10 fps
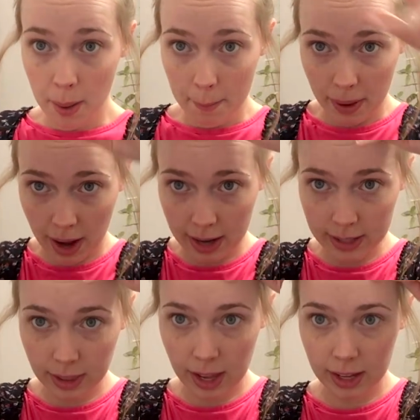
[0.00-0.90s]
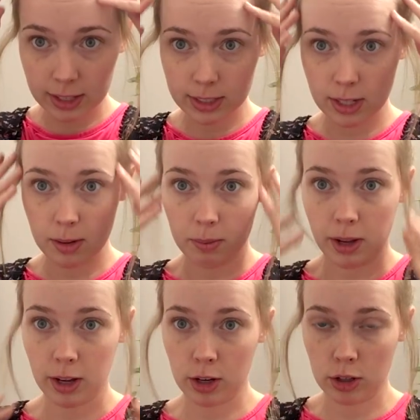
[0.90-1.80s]
but I like some
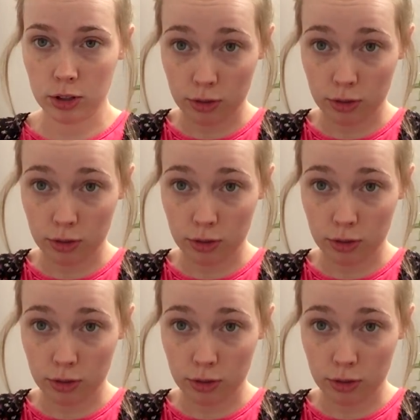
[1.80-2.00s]
curls